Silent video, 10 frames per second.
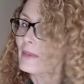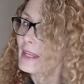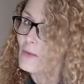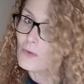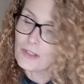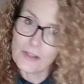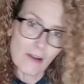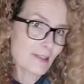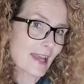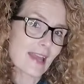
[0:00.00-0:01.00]
He was
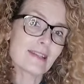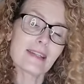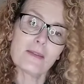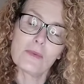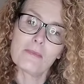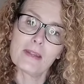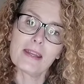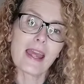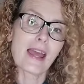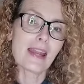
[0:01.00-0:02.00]
not
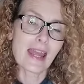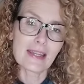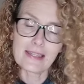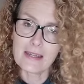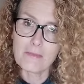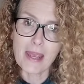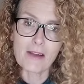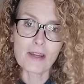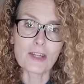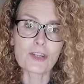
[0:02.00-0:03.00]
anti-women and
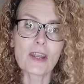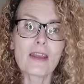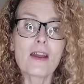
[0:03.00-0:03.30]
anti-marriage.